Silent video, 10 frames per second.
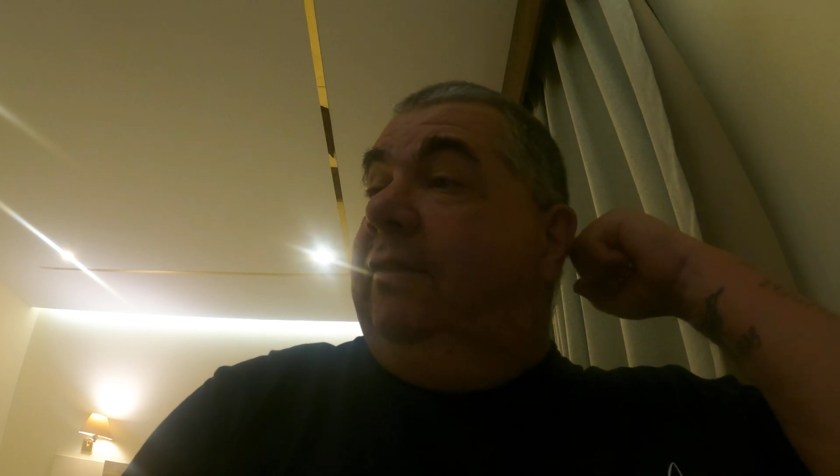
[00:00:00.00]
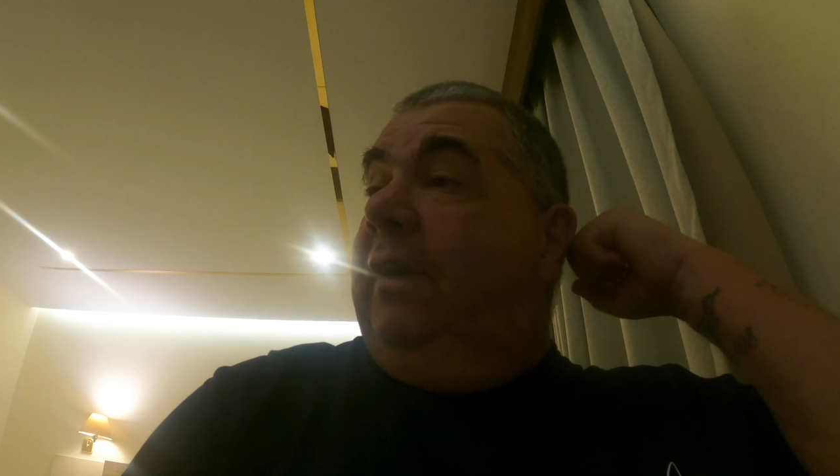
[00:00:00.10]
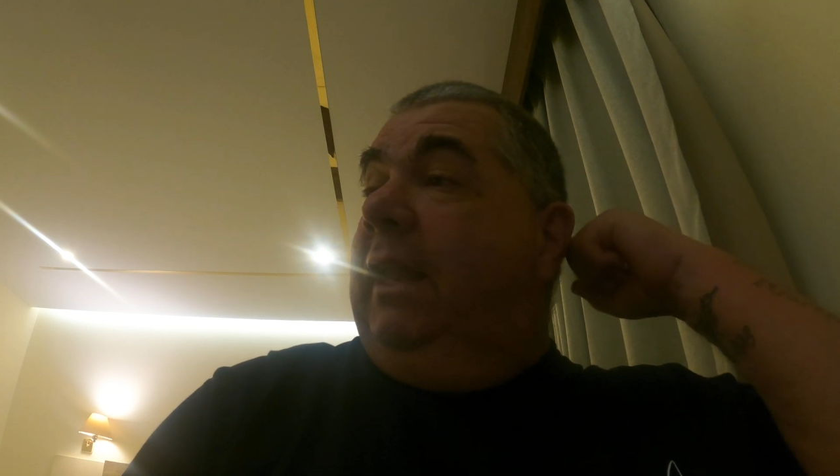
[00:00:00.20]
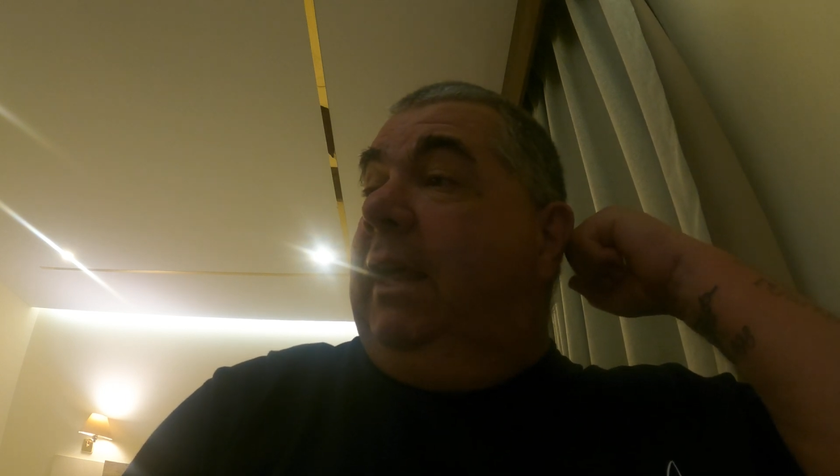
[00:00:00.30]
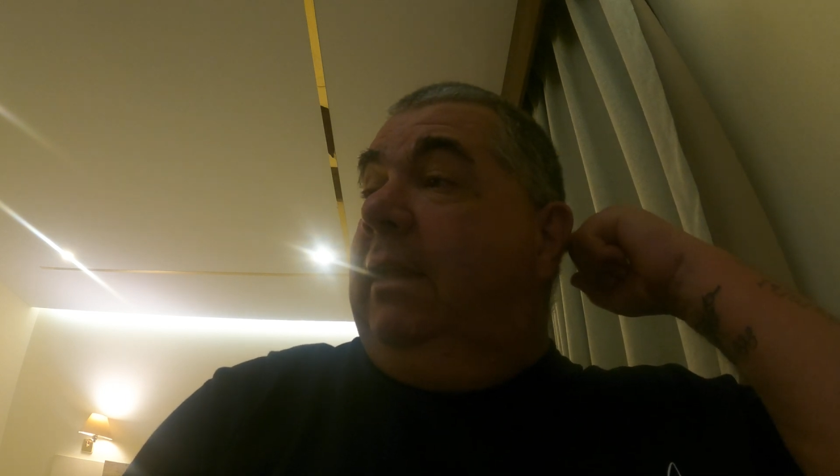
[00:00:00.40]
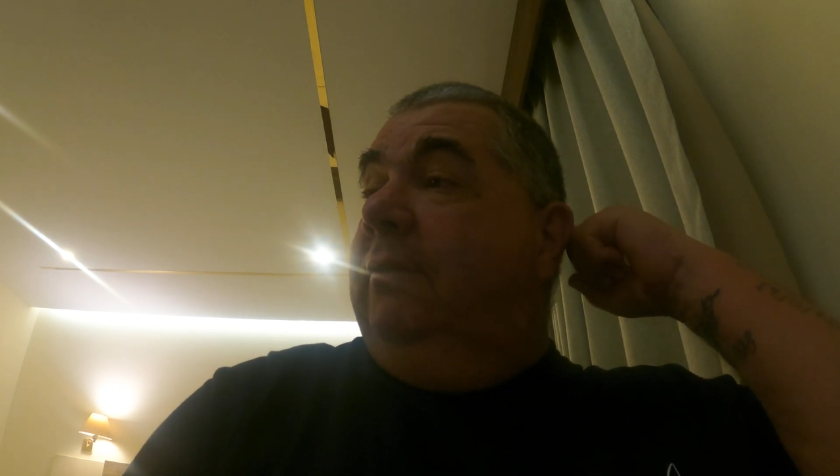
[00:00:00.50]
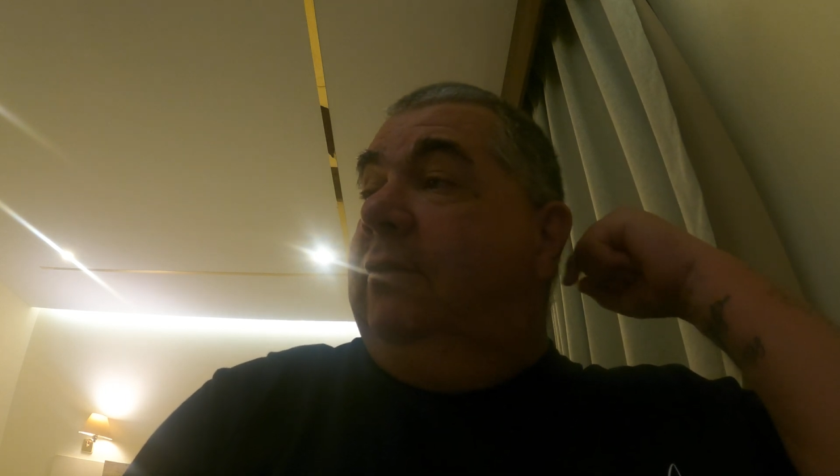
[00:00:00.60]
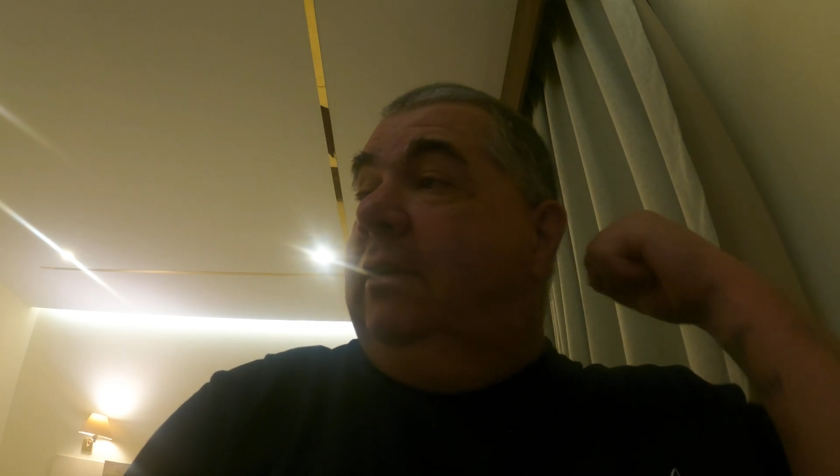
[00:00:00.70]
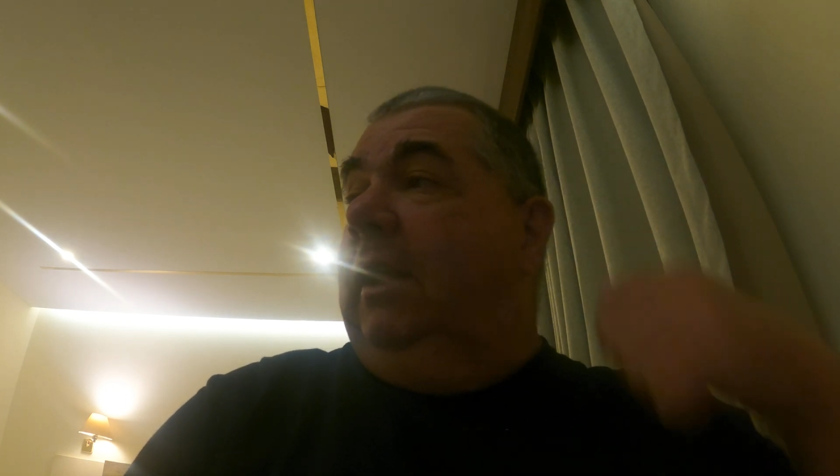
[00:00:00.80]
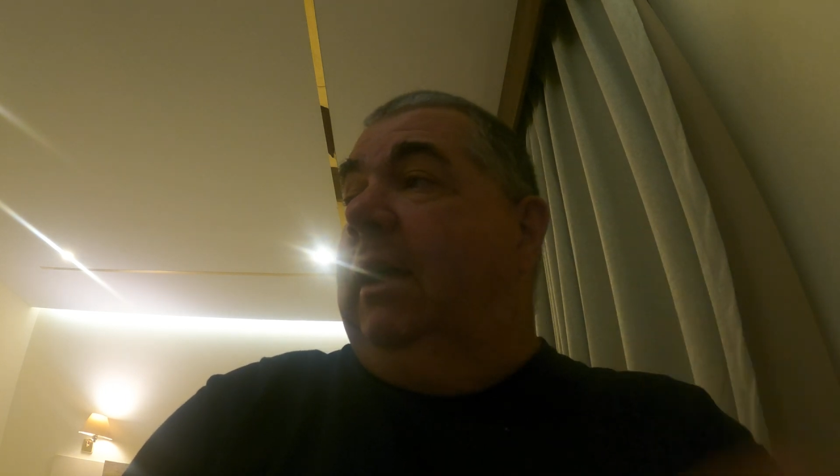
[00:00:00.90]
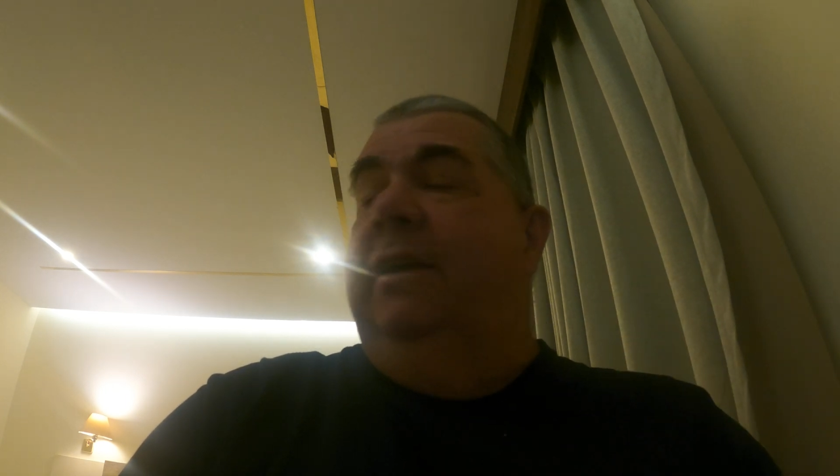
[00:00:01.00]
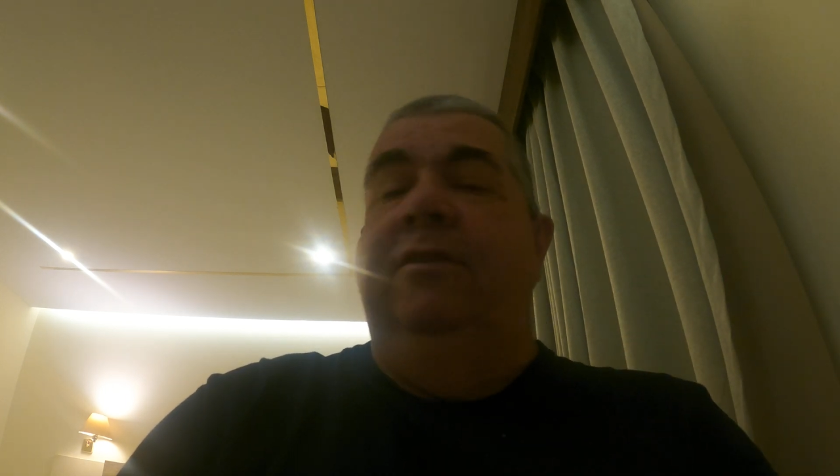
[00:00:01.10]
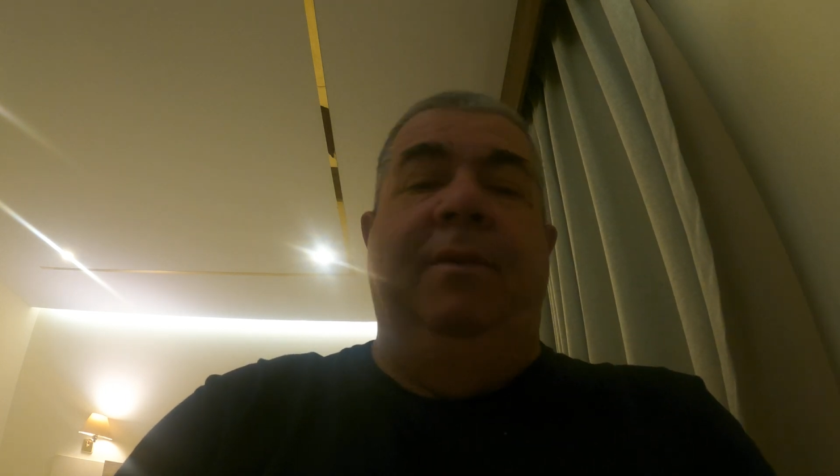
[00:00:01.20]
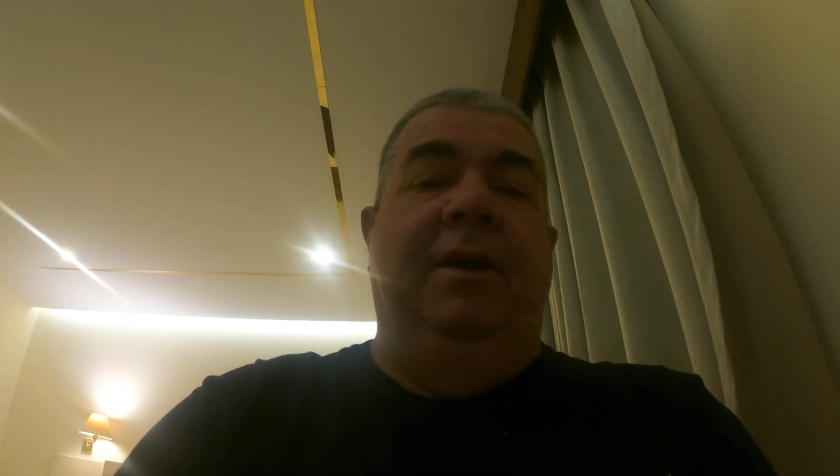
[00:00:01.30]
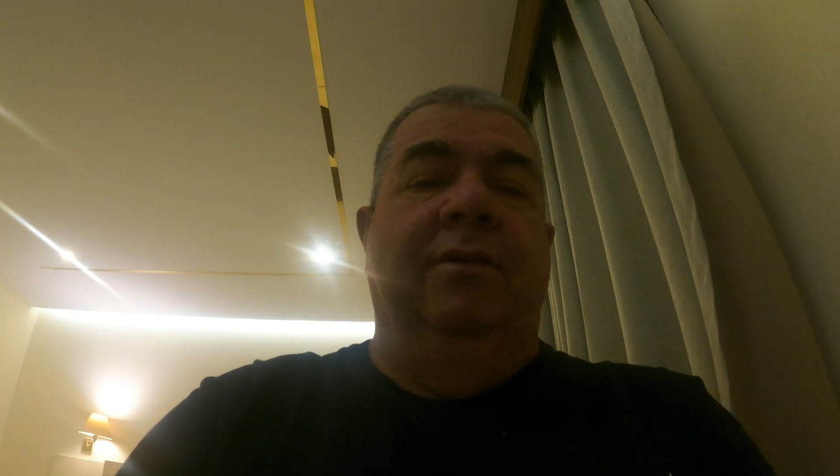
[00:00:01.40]
found out it was
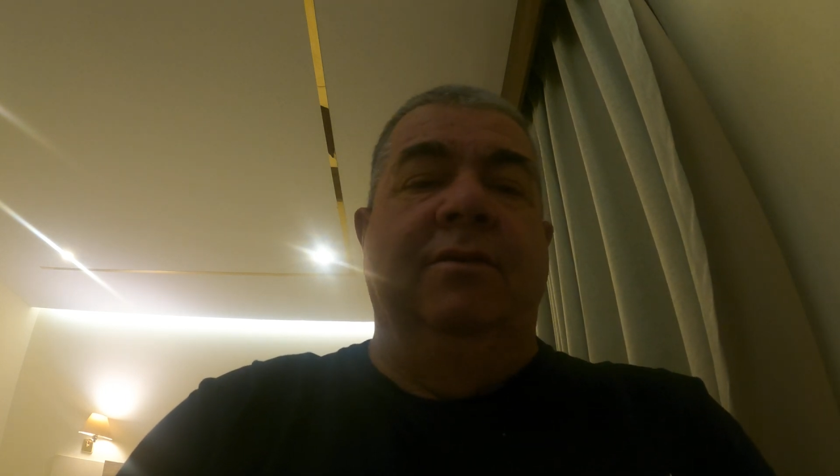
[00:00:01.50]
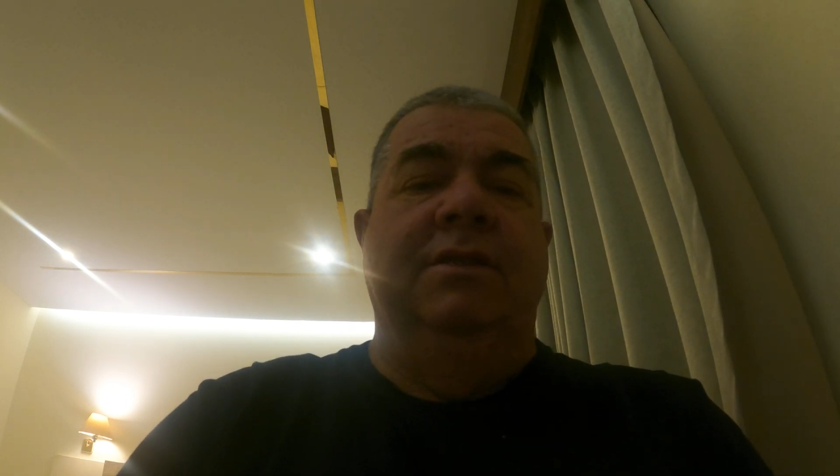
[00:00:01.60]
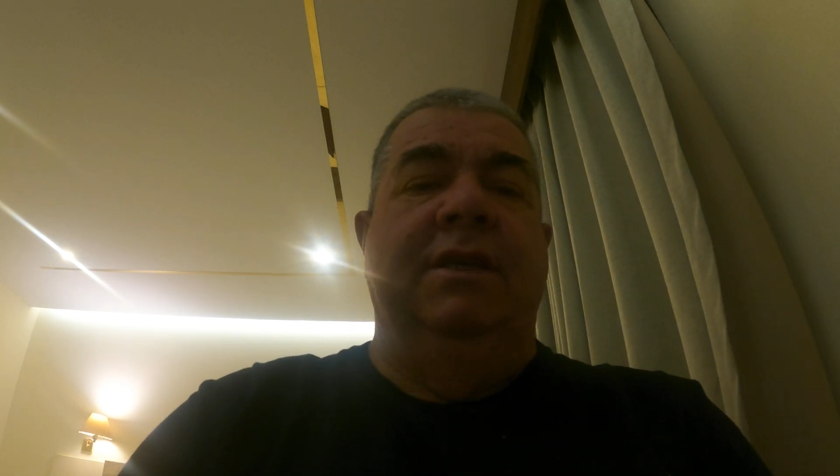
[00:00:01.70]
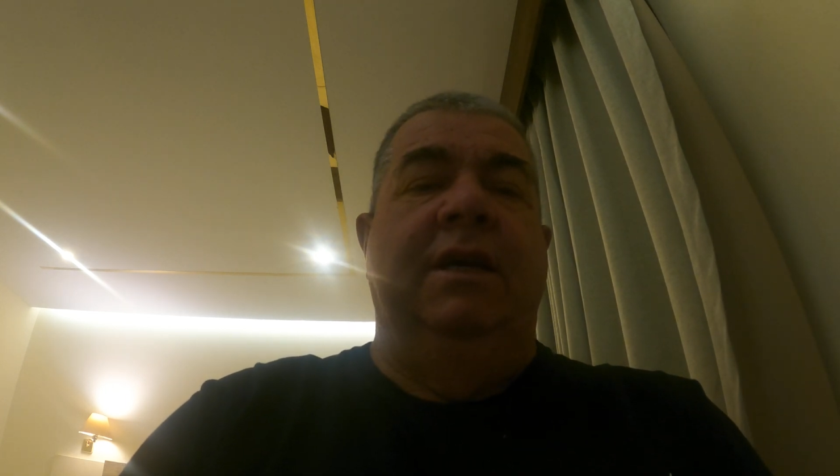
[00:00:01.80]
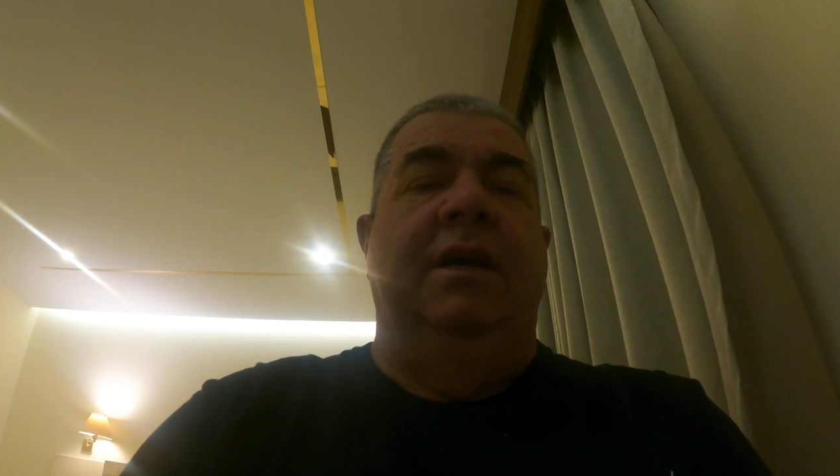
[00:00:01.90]
closed because,